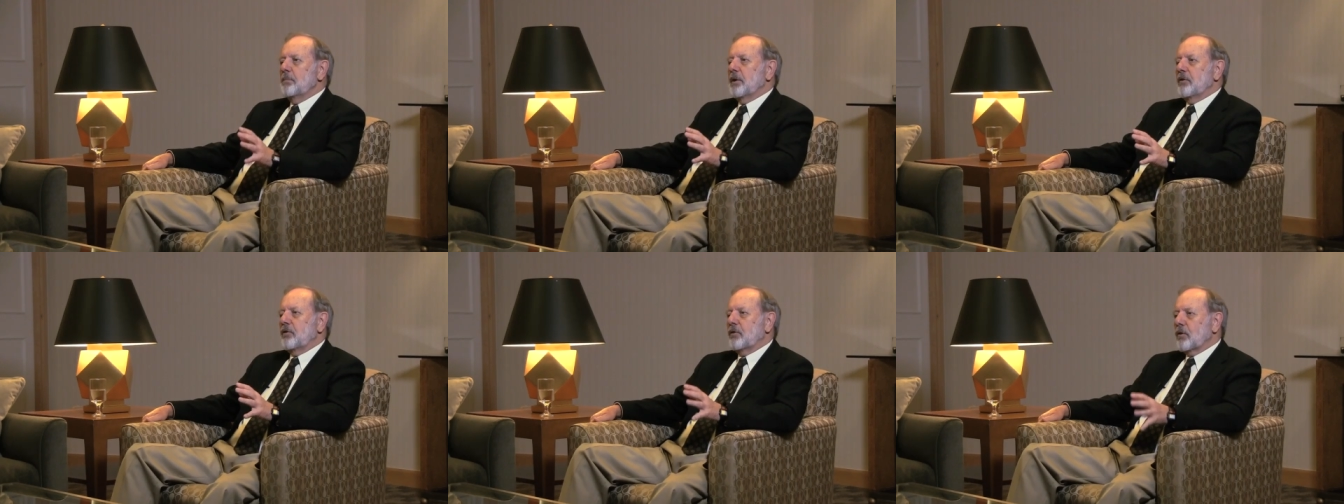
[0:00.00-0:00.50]

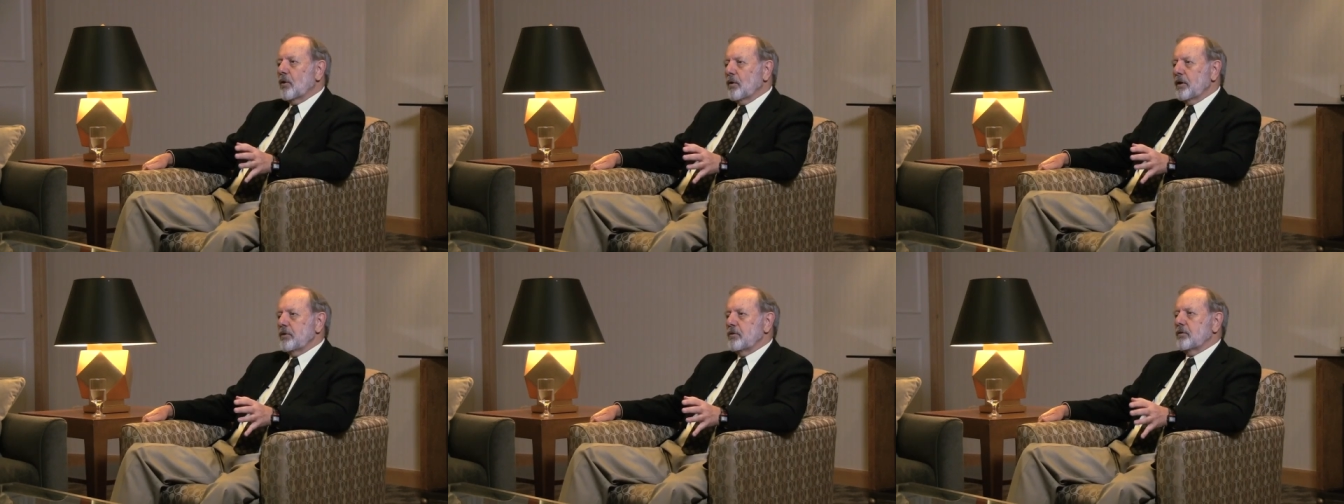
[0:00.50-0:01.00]
But
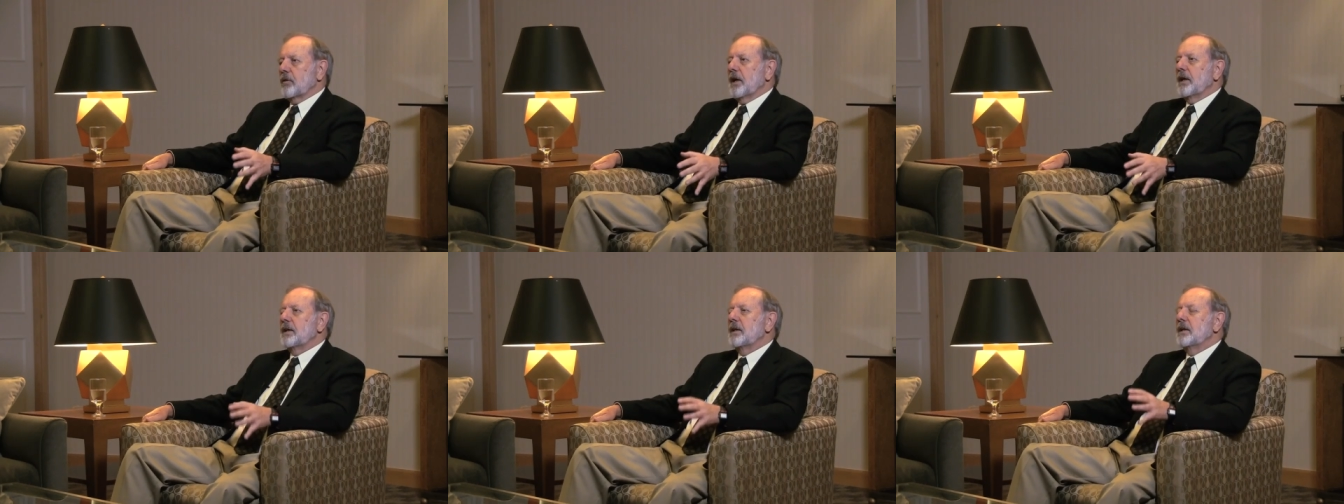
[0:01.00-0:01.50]
storage
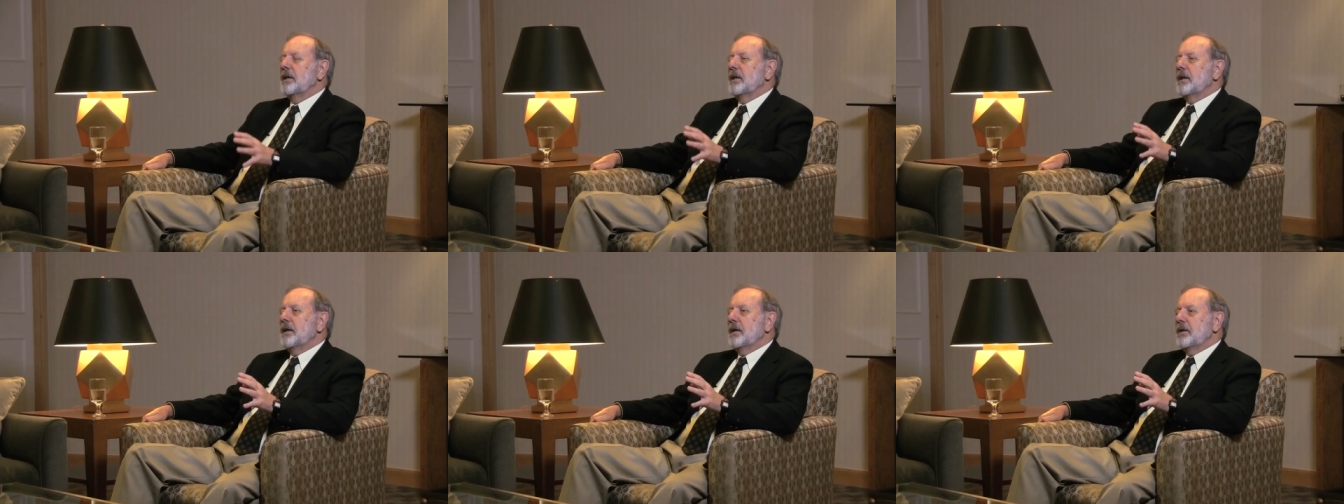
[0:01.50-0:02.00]
strength
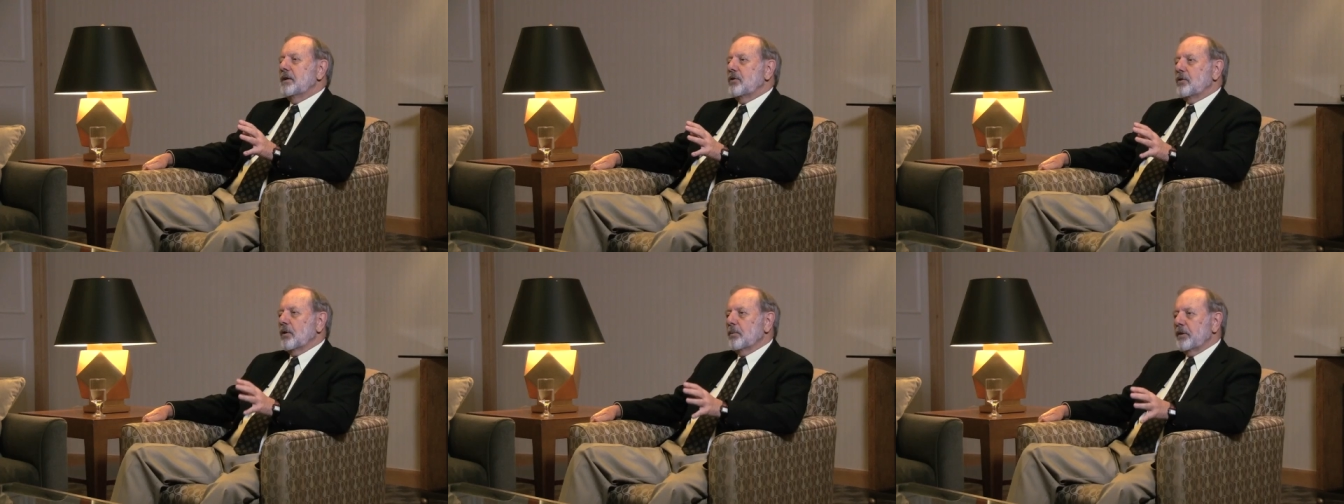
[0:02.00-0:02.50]

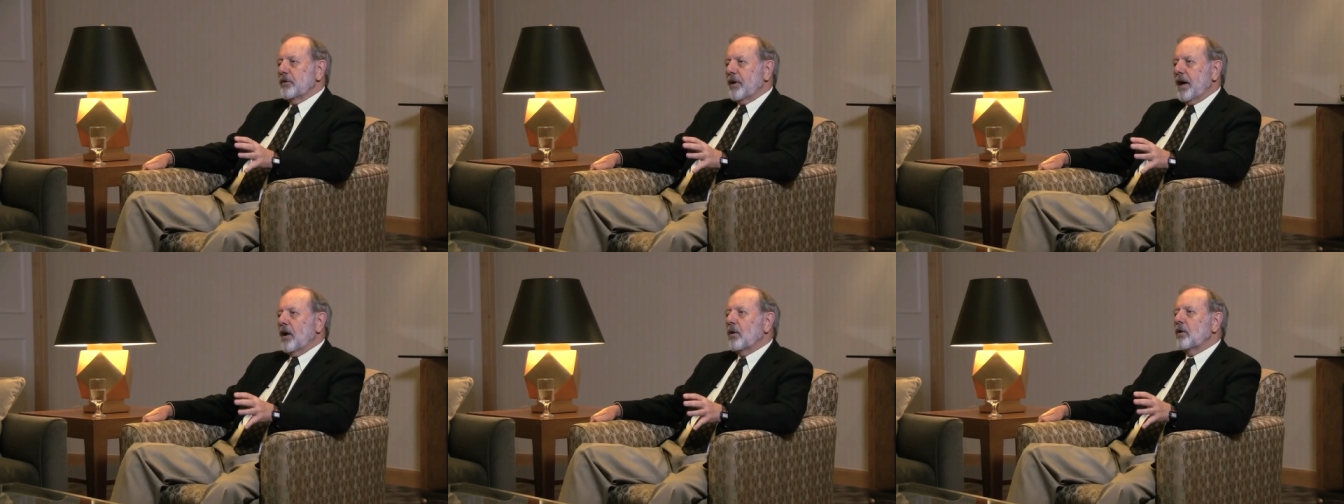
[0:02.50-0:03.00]
determines
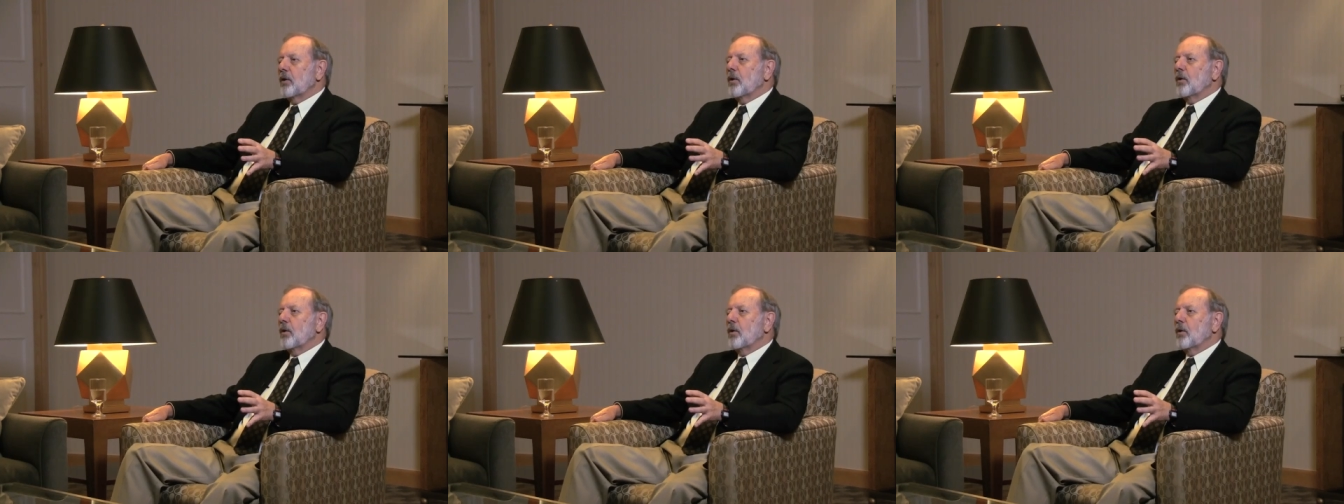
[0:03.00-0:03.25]
how